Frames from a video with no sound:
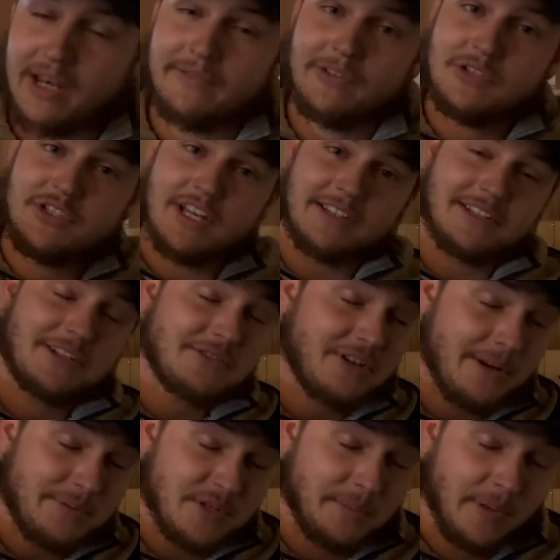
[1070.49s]
If you check the
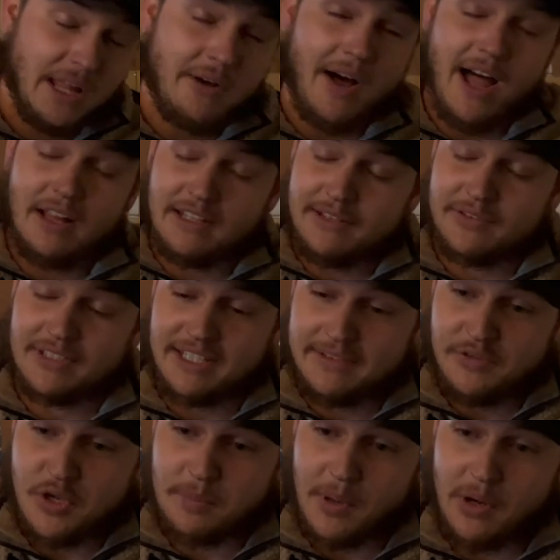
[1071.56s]
description below, I'll even leave
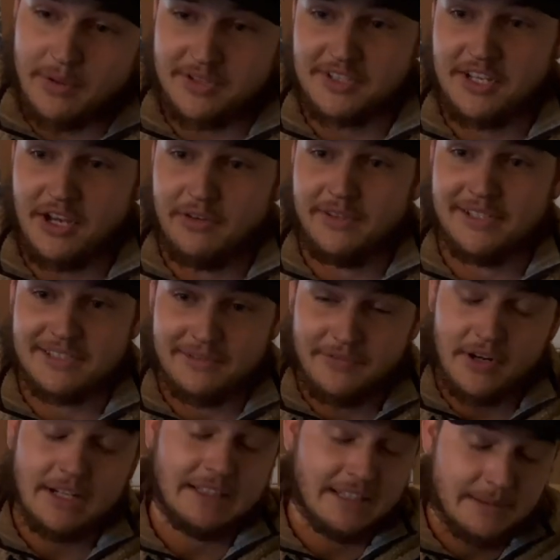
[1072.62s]
you a bonus code that's a
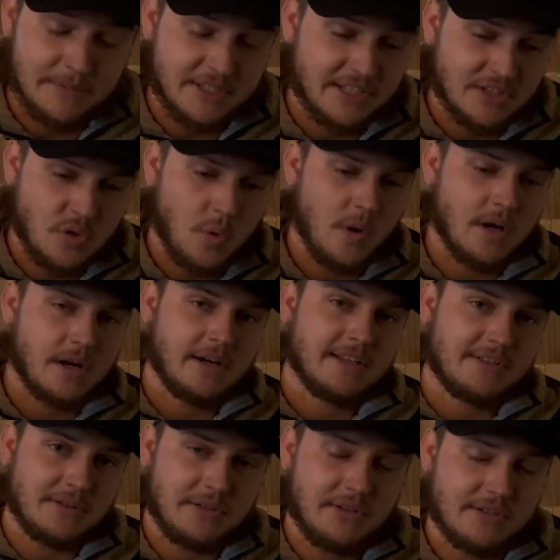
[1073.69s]
very limited quantity,
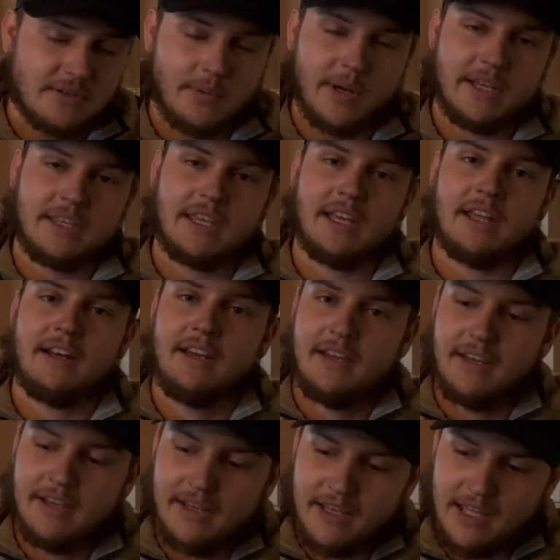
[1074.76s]
so use it while you can.
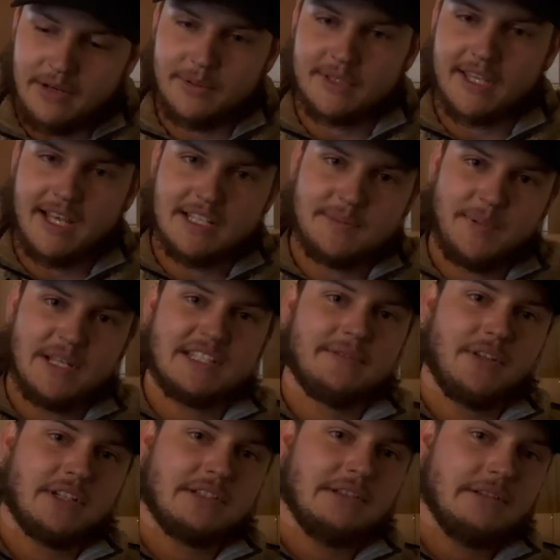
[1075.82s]
Anyways, guys, best of
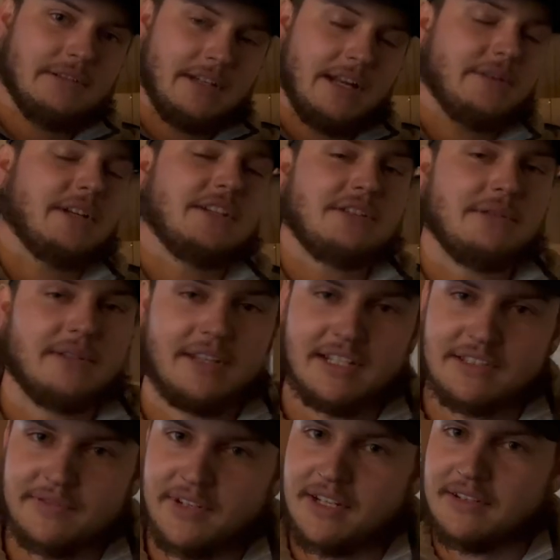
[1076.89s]
luck to you, and I'll catch you in the
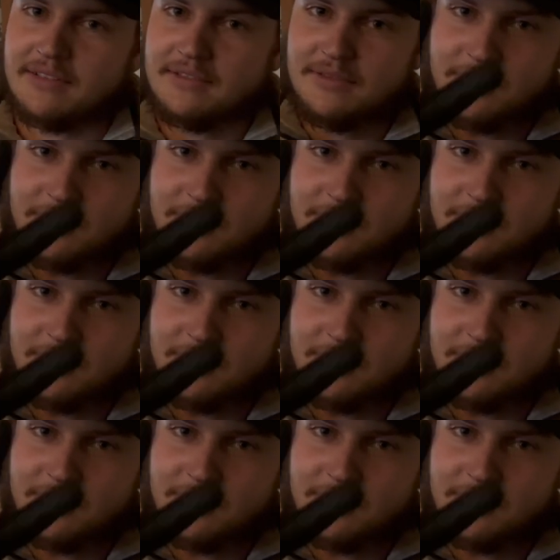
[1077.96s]
next video.